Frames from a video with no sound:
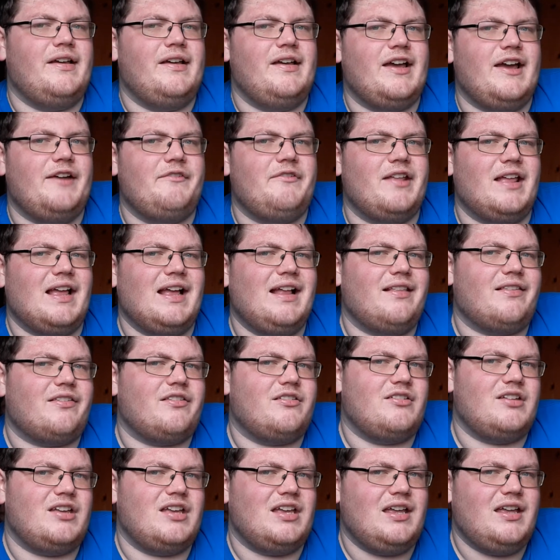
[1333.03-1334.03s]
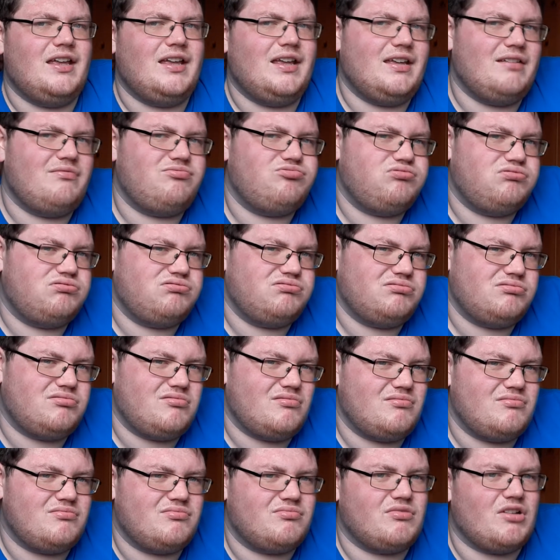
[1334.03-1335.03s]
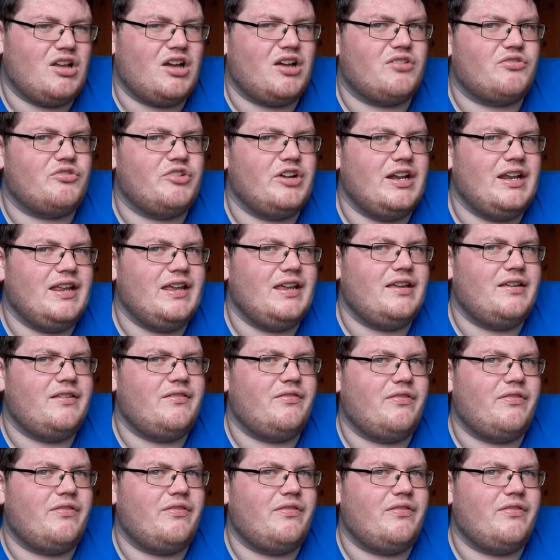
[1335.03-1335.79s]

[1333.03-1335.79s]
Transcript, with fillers: Everything else, uh, nothing really